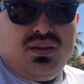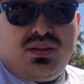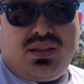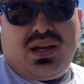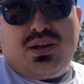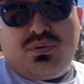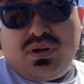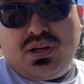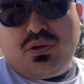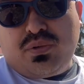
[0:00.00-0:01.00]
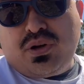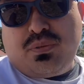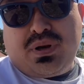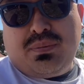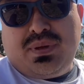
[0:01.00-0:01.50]
that can really
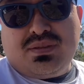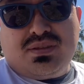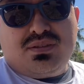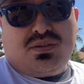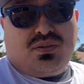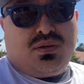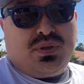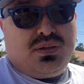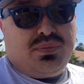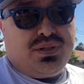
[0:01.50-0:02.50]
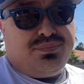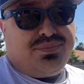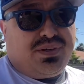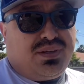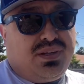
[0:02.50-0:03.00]
hurt my business, you know what I mean? But,
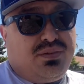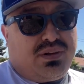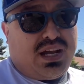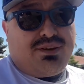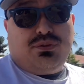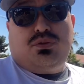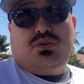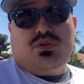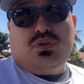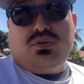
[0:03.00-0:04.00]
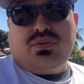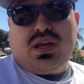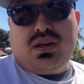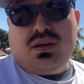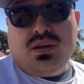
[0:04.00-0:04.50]
you know, I have no control of
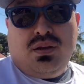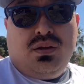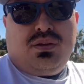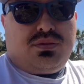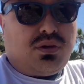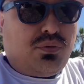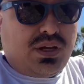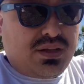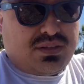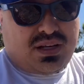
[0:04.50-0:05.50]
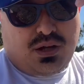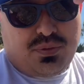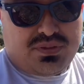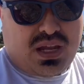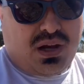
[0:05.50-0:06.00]
that. So if you guys can help
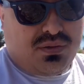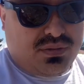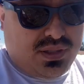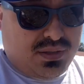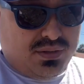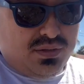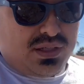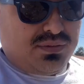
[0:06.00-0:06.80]
us out, you know, give